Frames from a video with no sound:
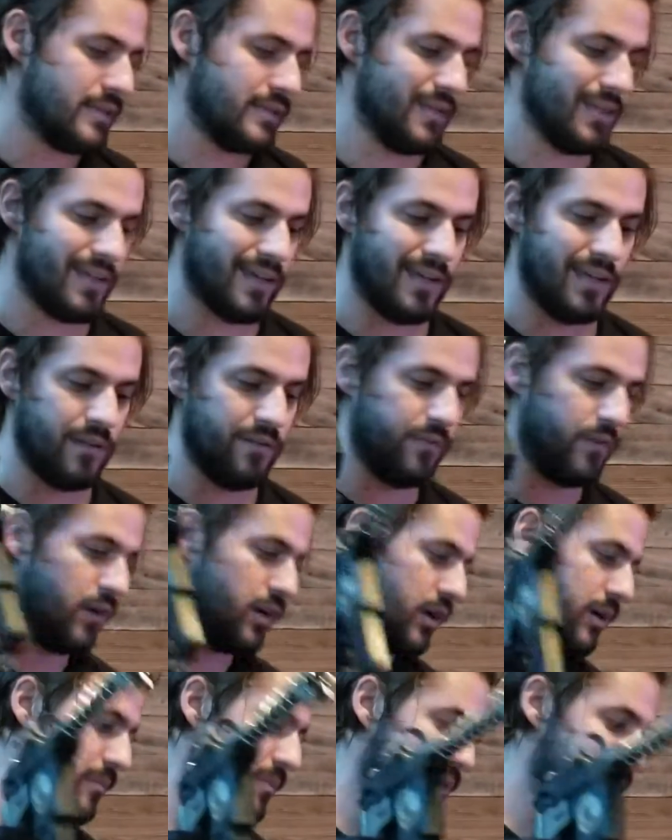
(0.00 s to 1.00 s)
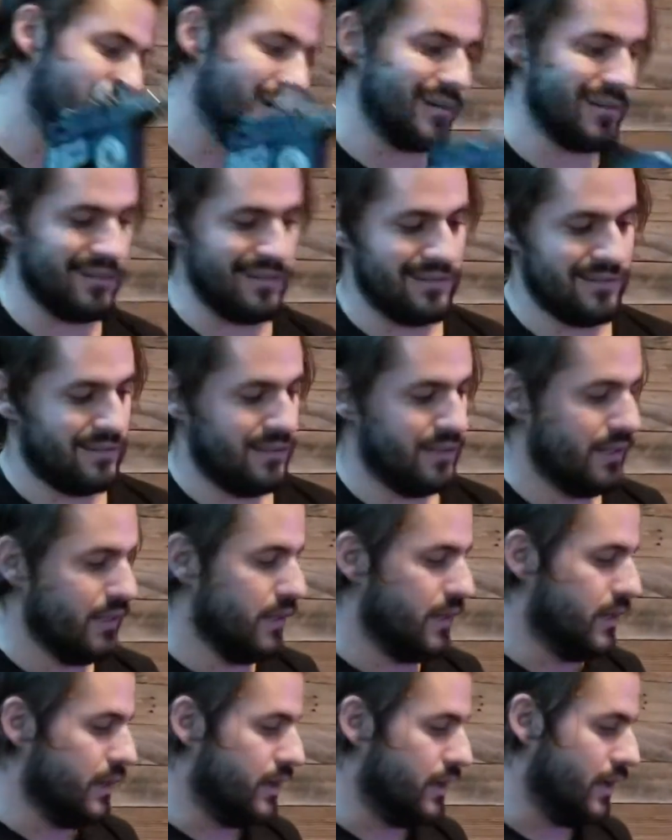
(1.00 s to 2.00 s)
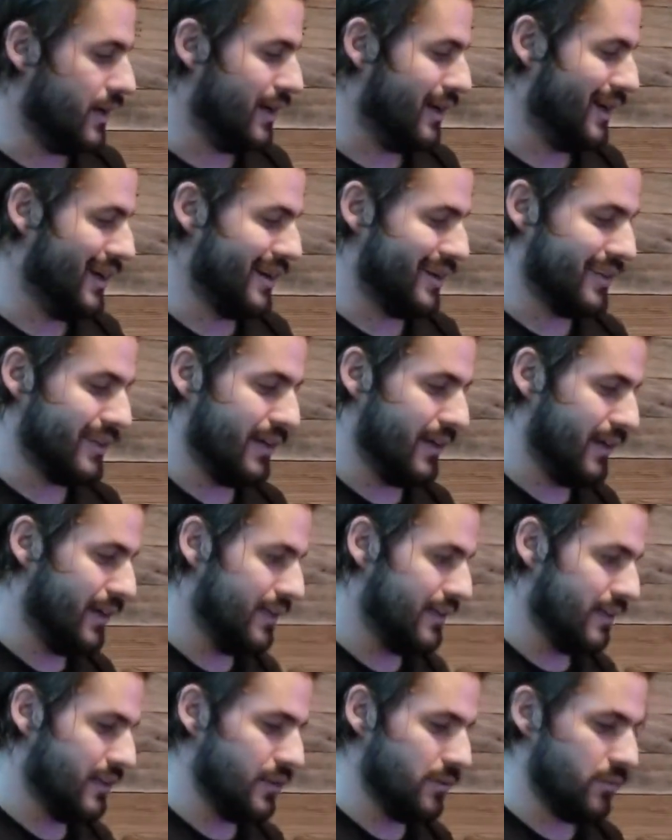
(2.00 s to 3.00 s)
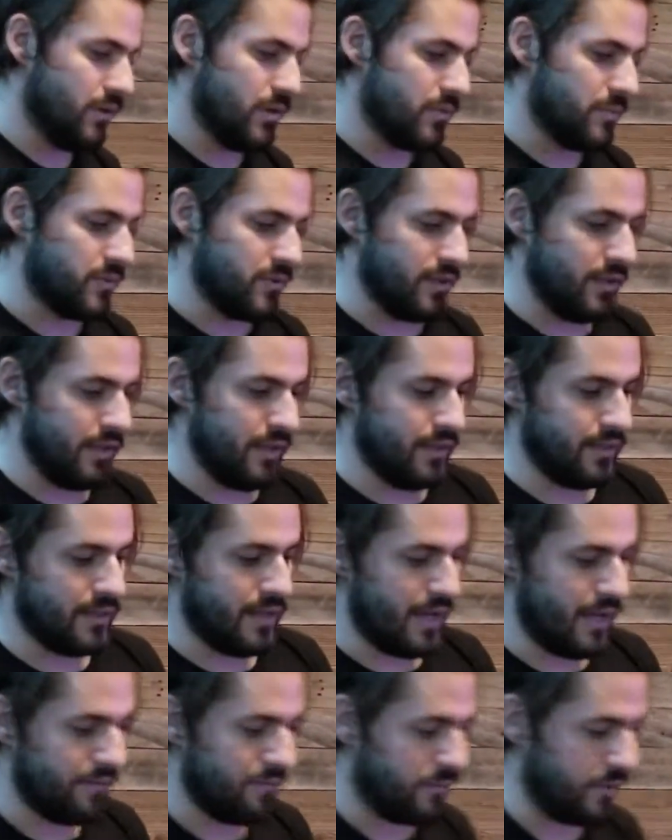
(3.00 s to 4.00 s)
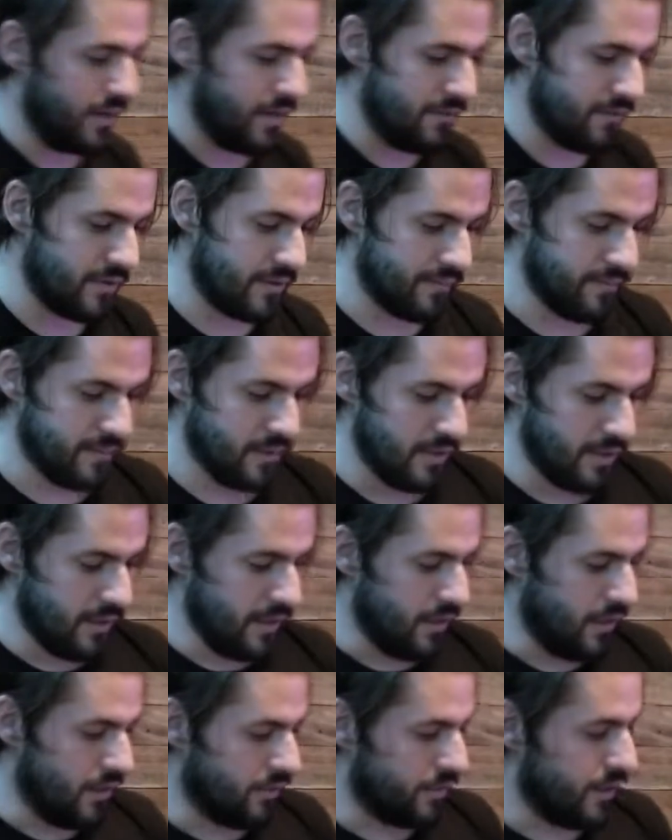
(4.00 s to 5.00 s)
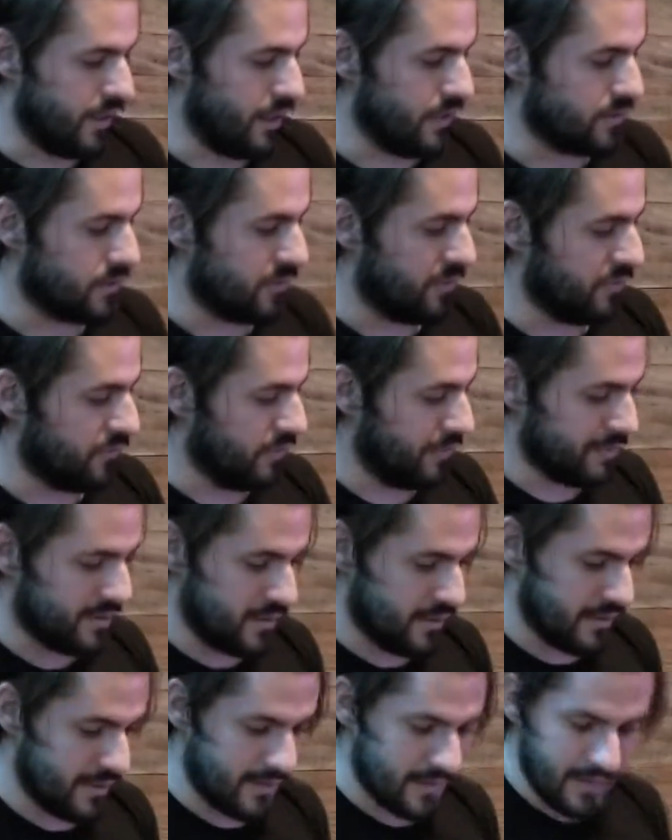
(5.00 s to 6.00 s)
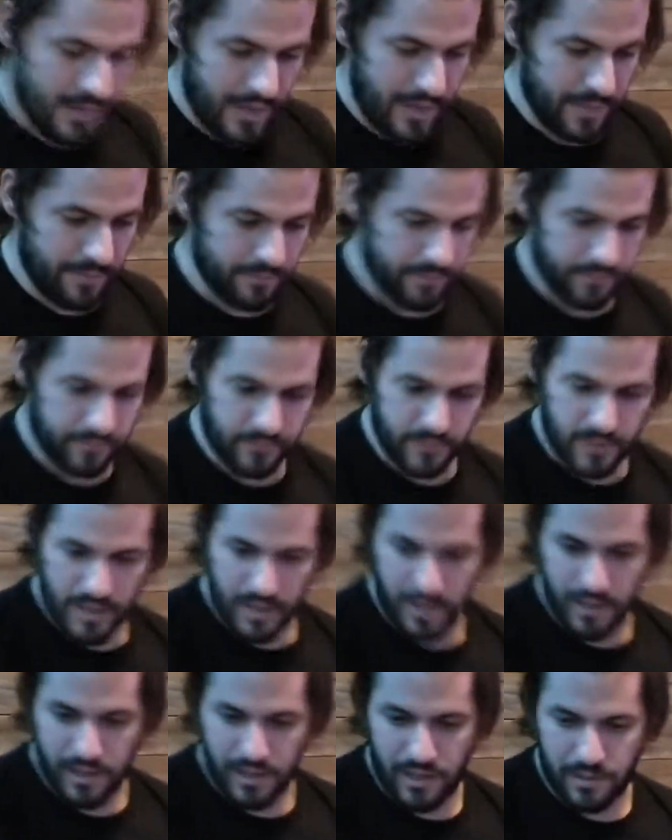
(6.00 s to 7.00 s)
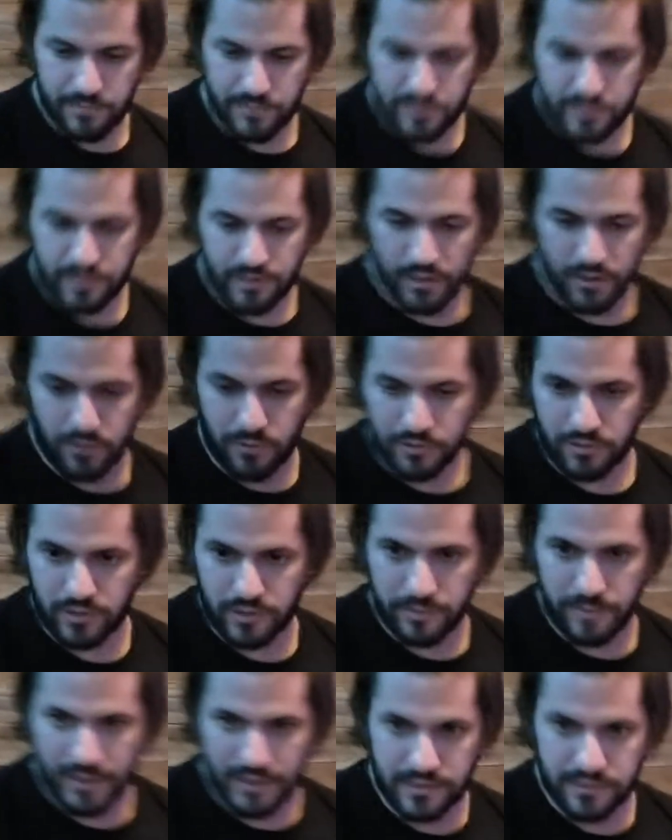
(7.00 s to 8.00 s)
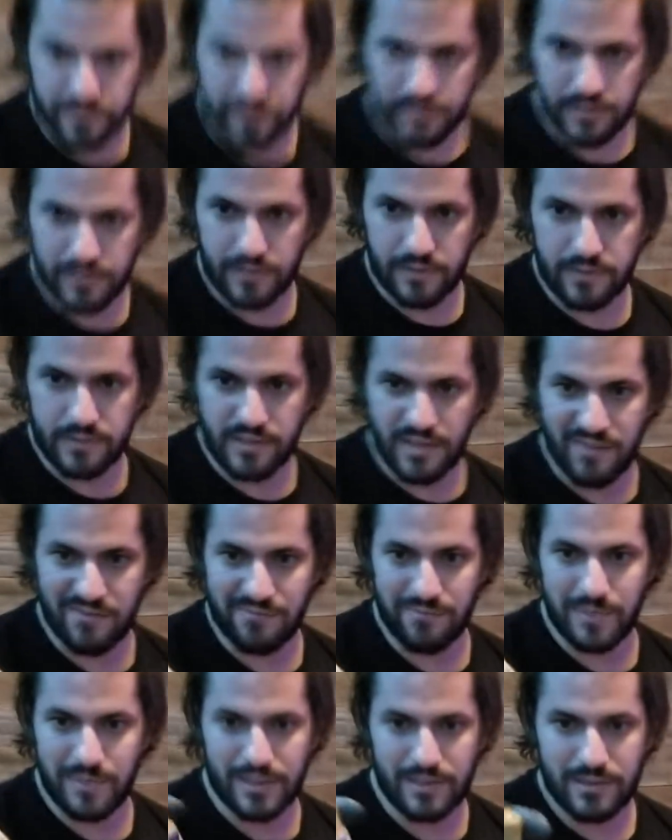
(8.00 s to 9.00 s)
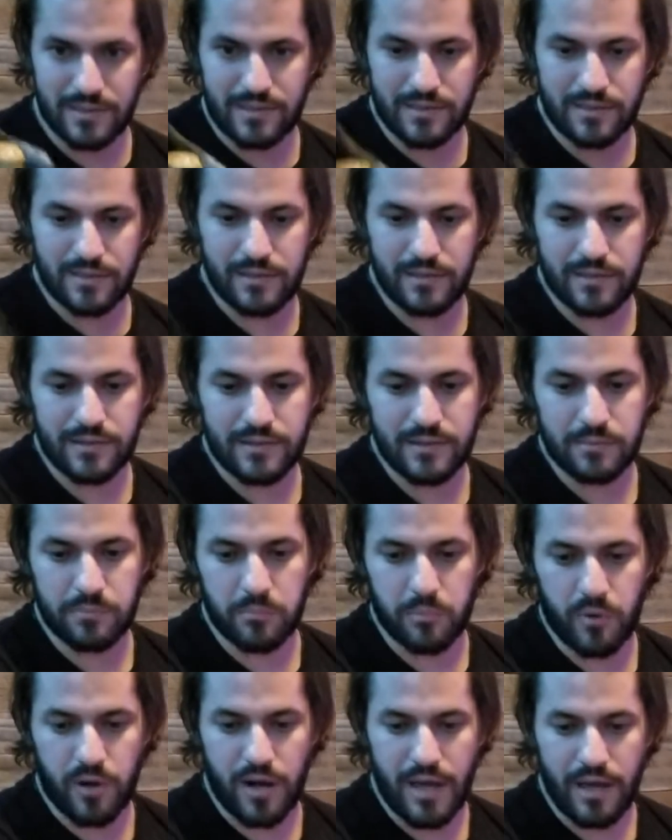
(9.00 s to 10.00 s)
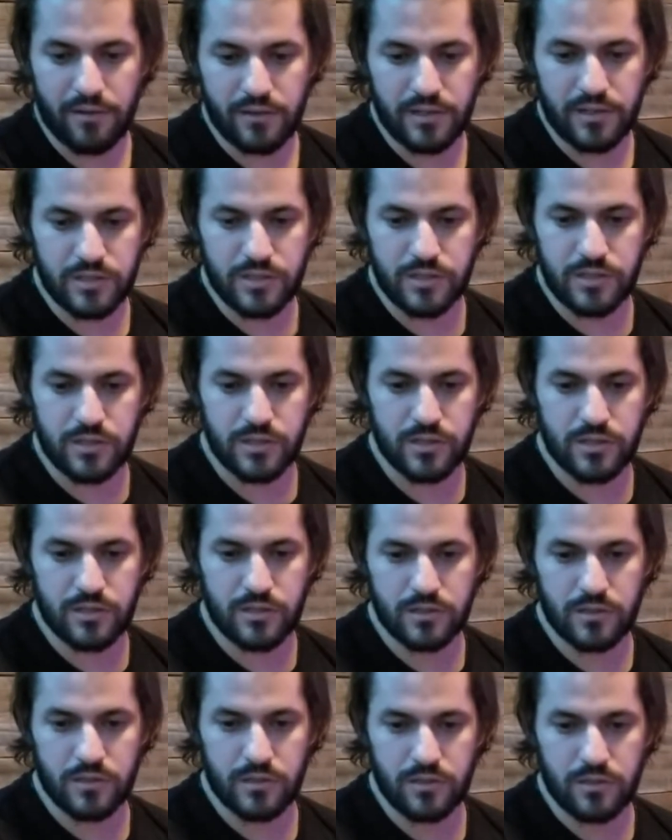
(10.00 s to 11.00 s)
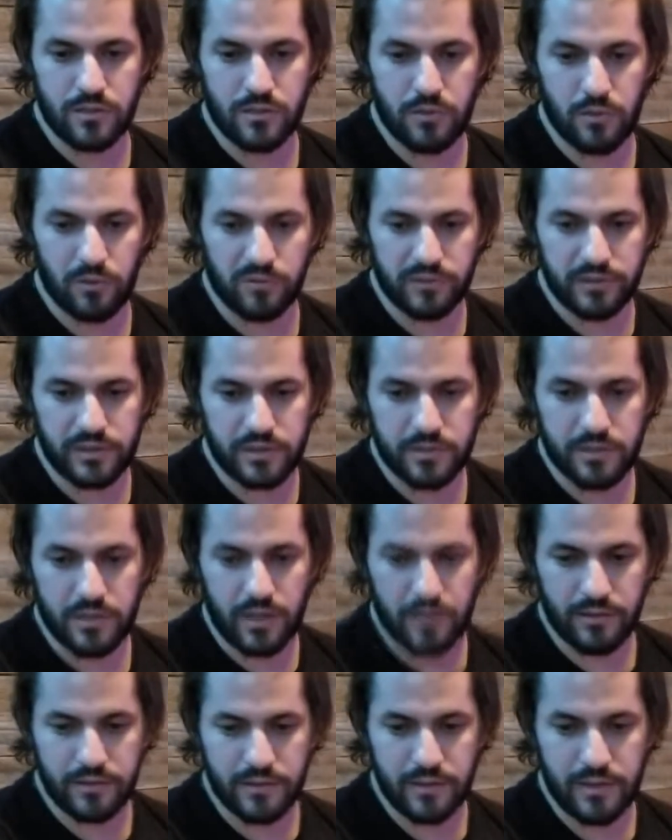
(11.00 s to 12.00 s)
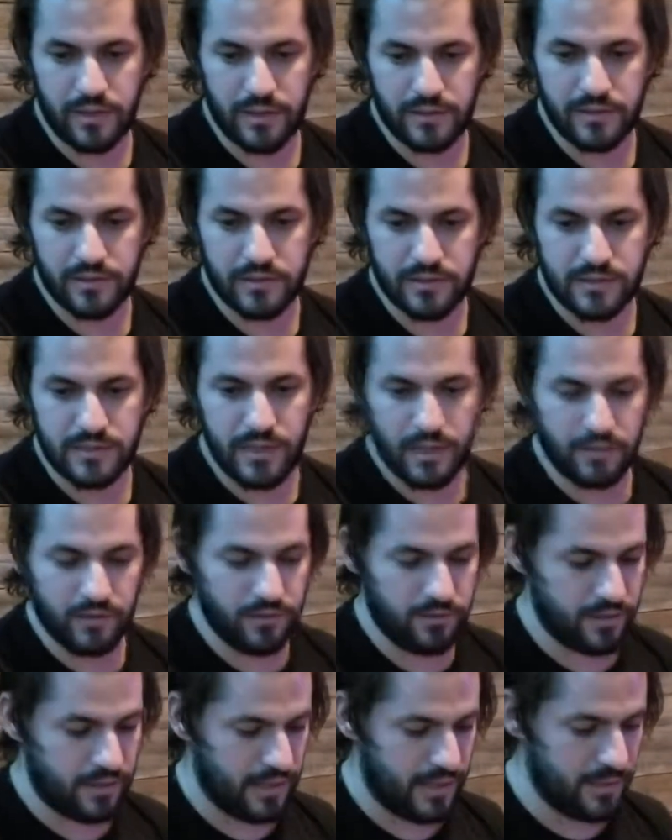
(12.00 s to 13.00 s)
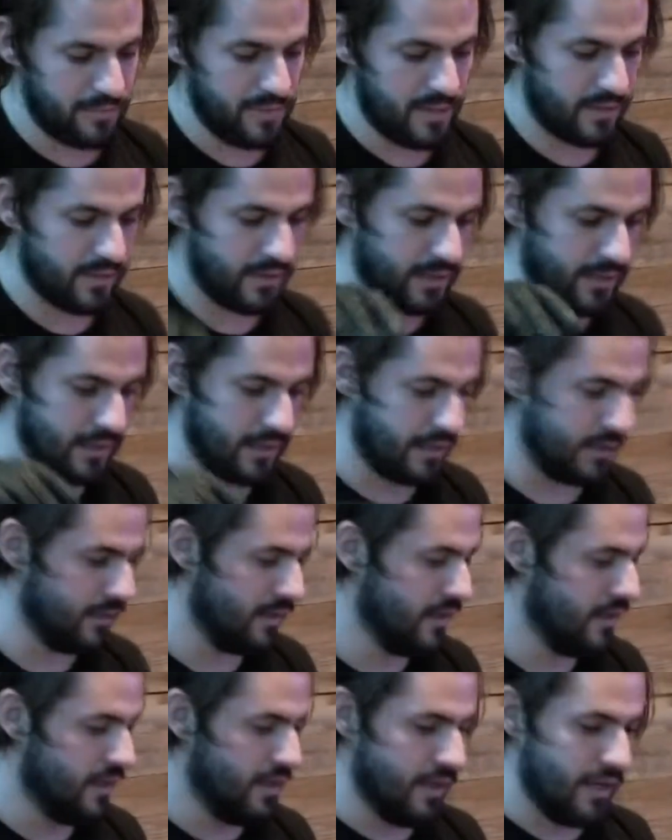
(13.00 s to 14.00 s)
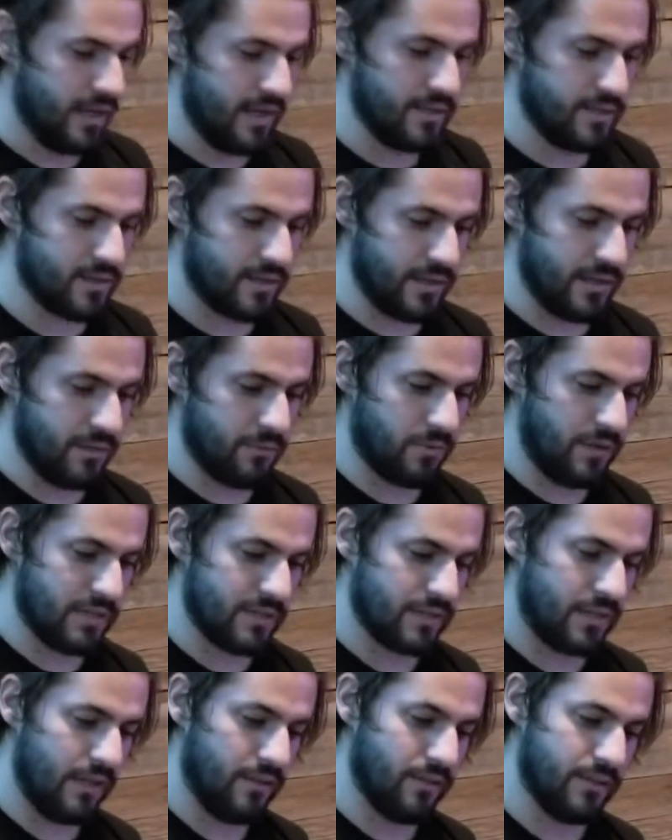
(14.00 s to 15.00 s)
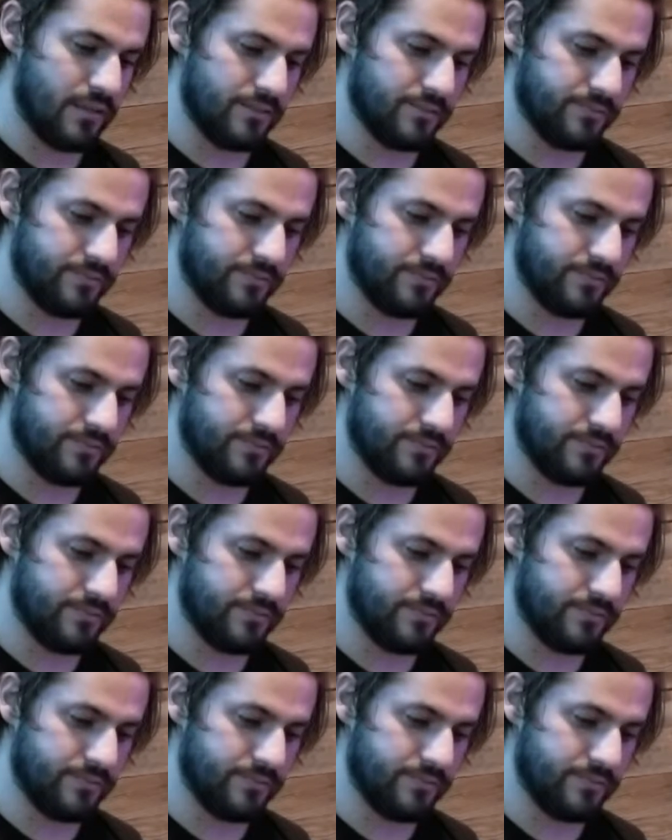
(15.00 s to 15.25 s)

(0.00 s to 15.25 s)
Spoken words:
any kind of armor, gun that you want to bring, knife, whatever. Okay, so I'm going to flip to this side. I'm using acrylic paints for this. I've mixed this brownish, goldish color and this yellow to kind of make like a dirty rust color.